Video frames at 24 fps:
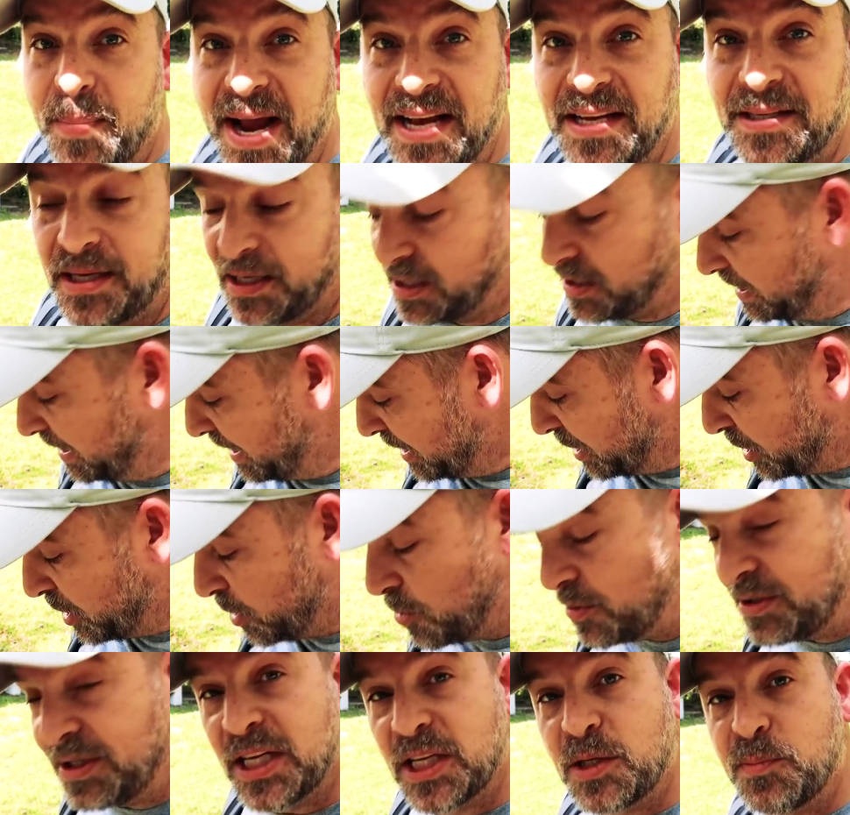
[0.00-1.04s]
basically
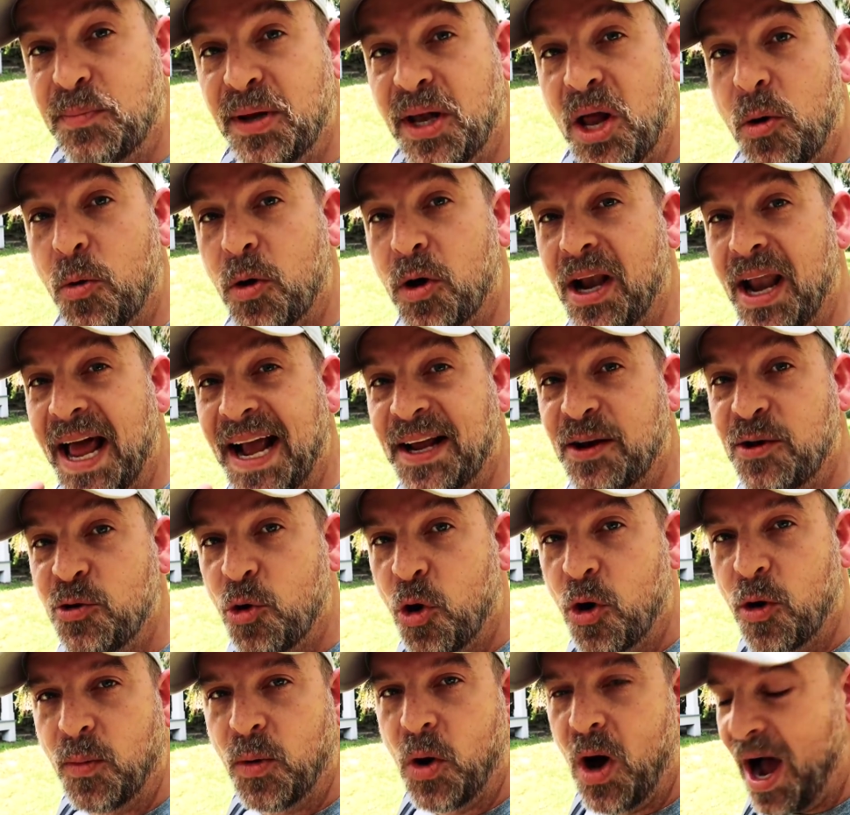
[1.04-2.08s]
use this blower like
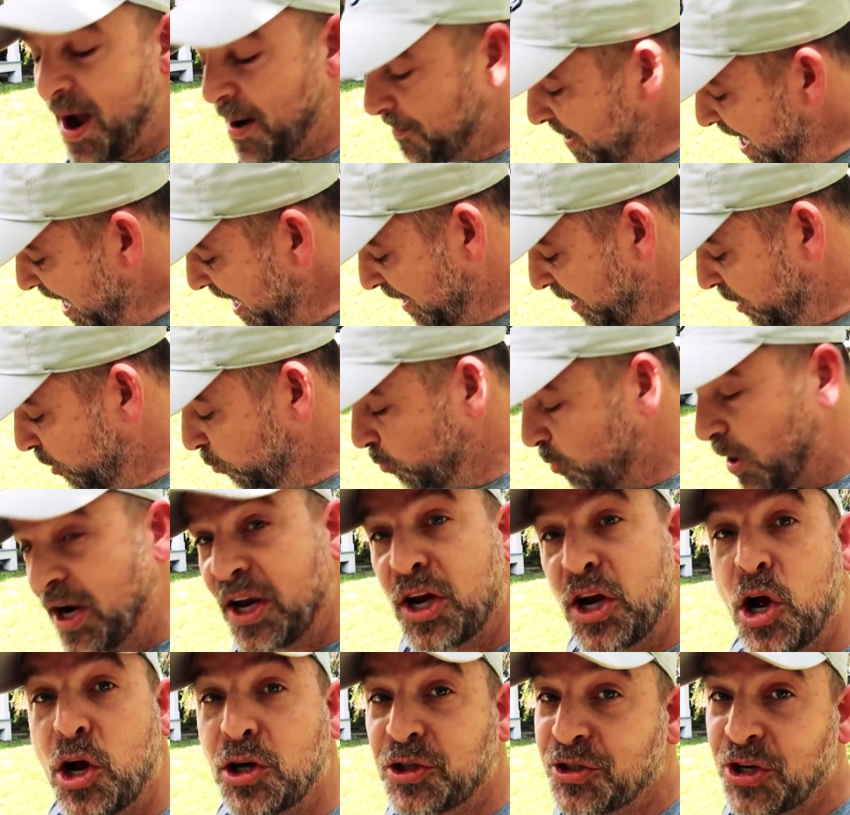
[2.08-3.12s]
normal. I'm not gonna run
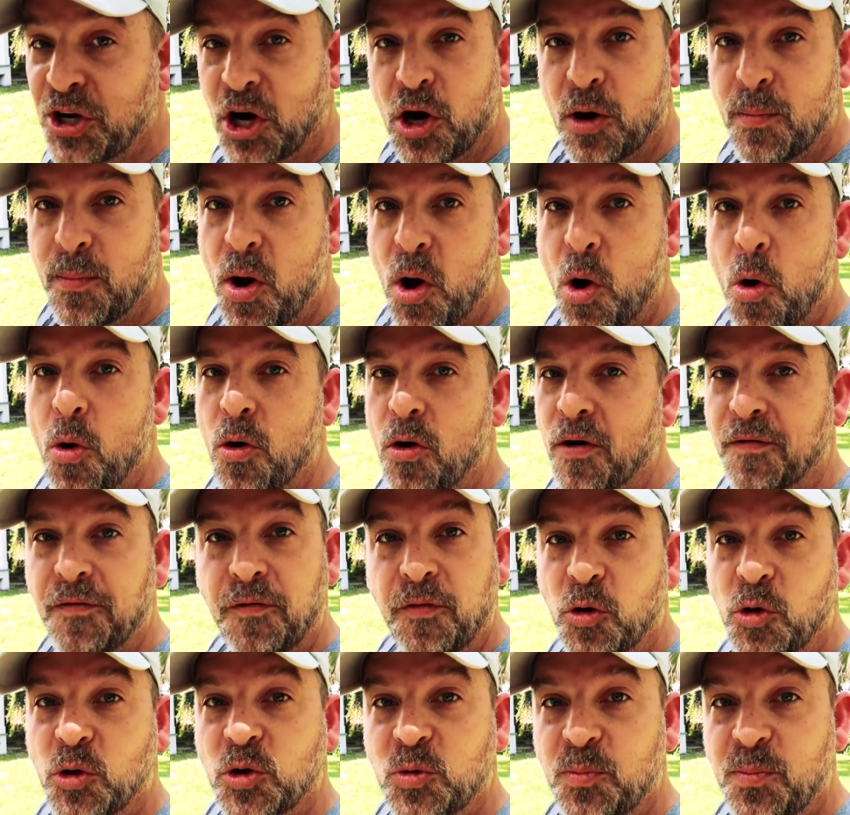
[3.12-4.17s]
it on turbo or
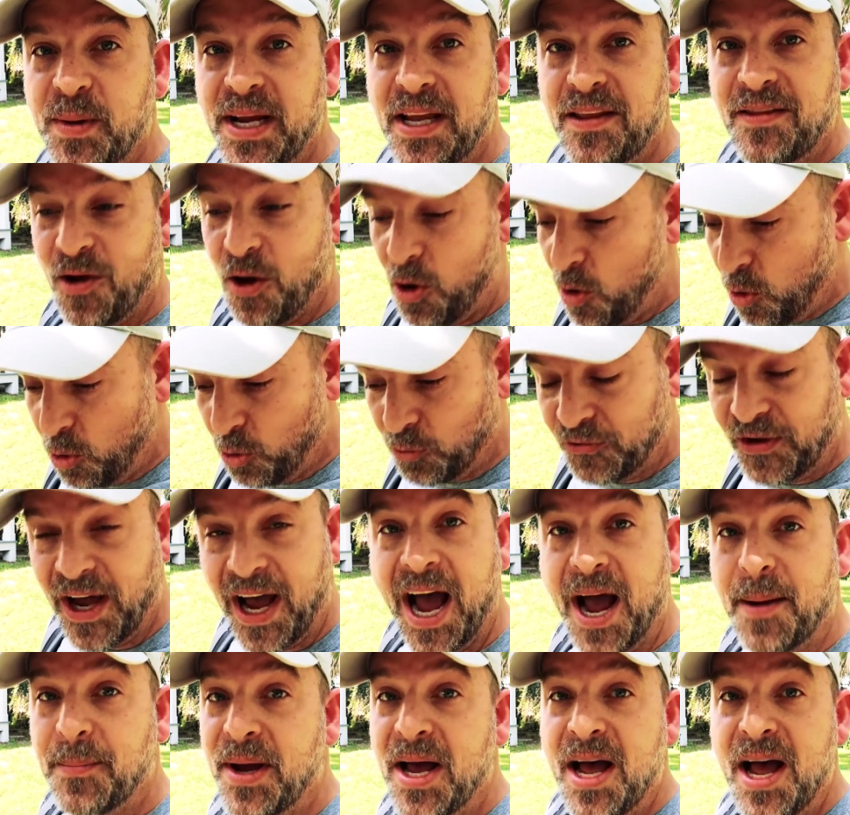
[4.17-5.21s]
full speed the whole
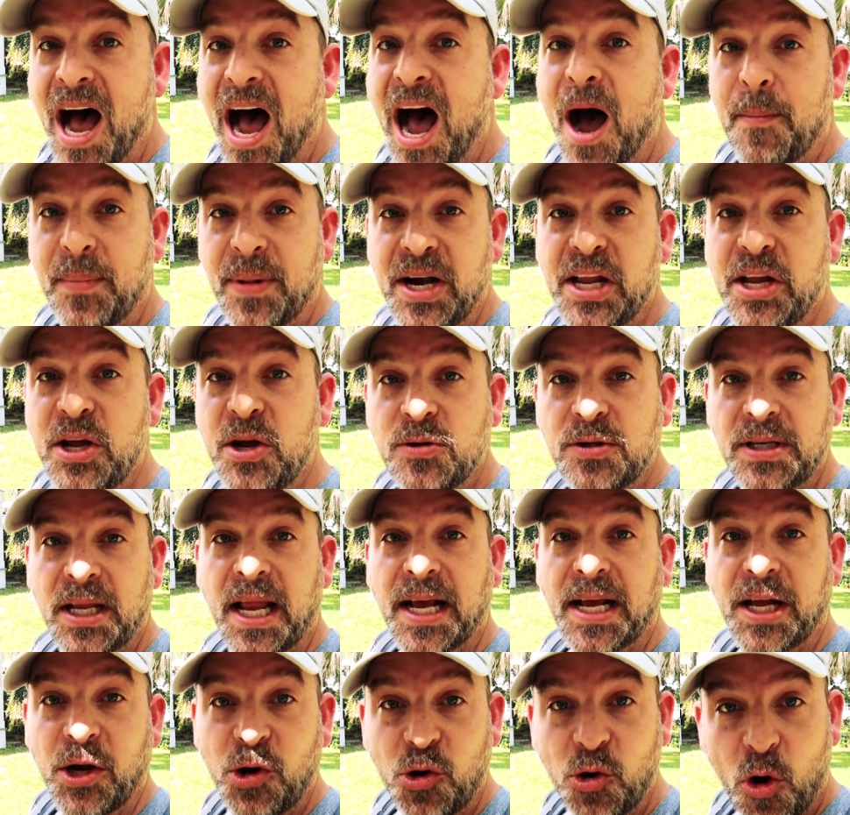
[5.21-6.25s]
time. I'm gonna use it
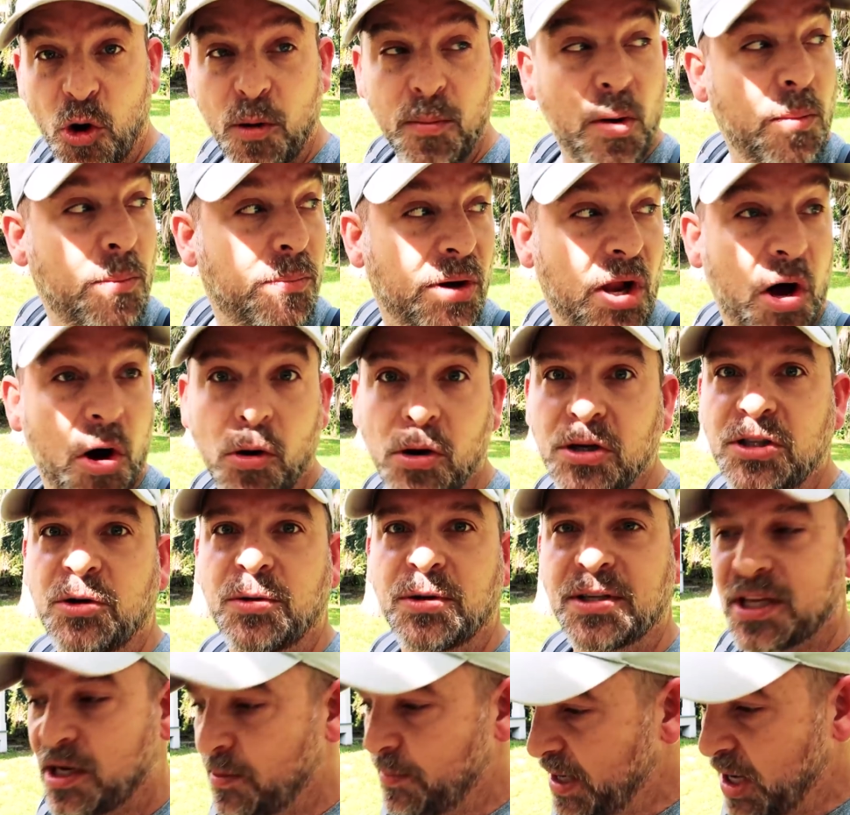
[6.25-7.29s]
like a normal blower so
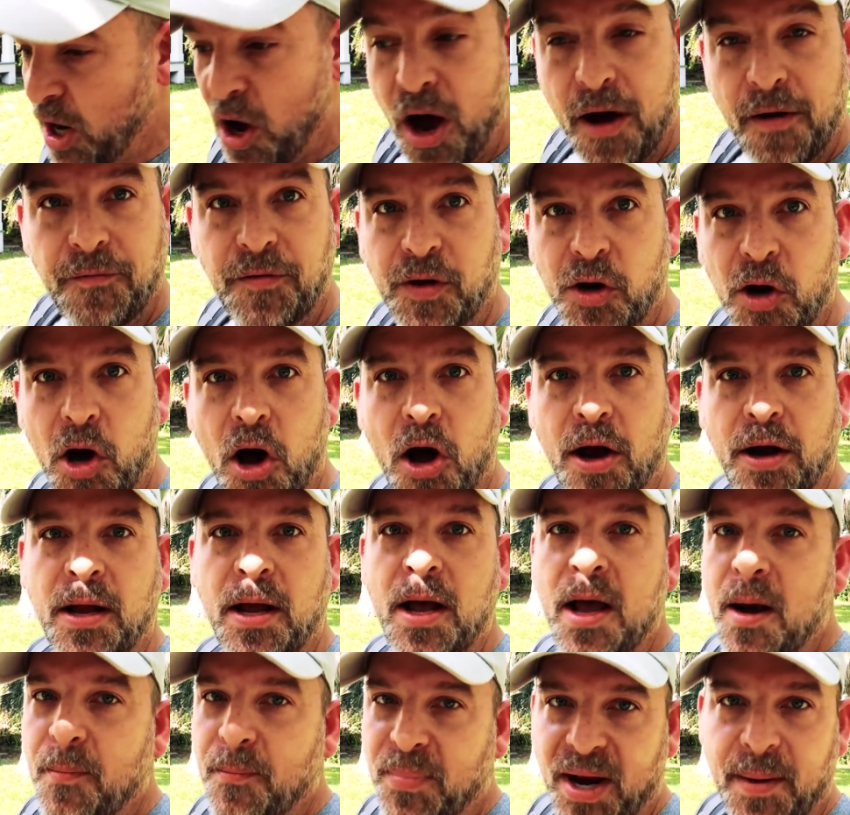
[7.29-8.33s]
it's gonna be off and on,
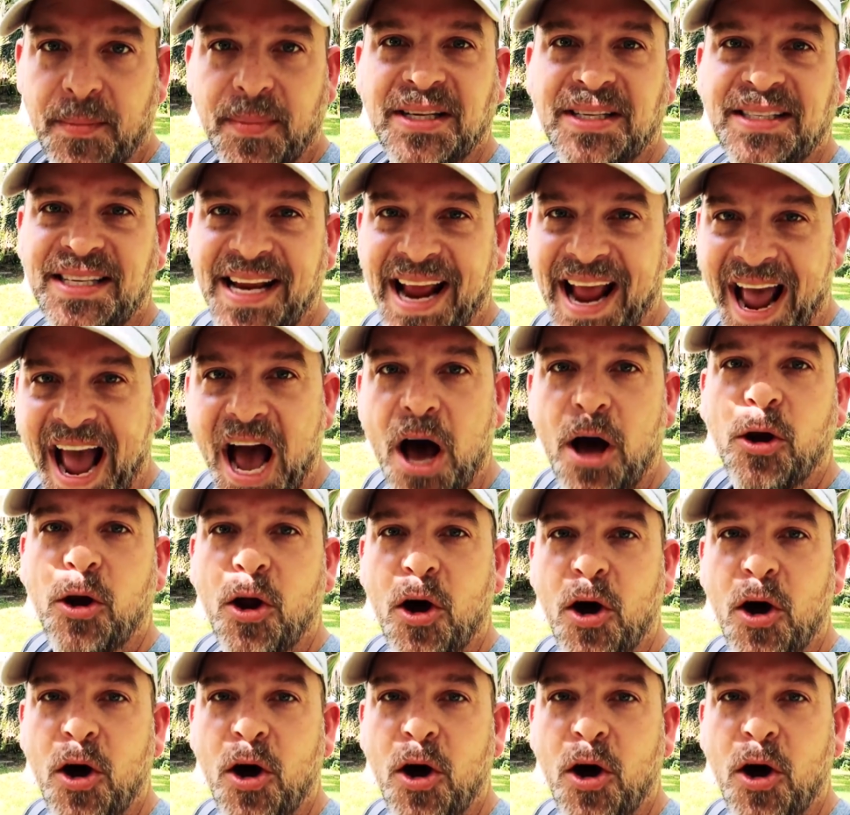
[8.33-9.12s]
but I'm gonna see how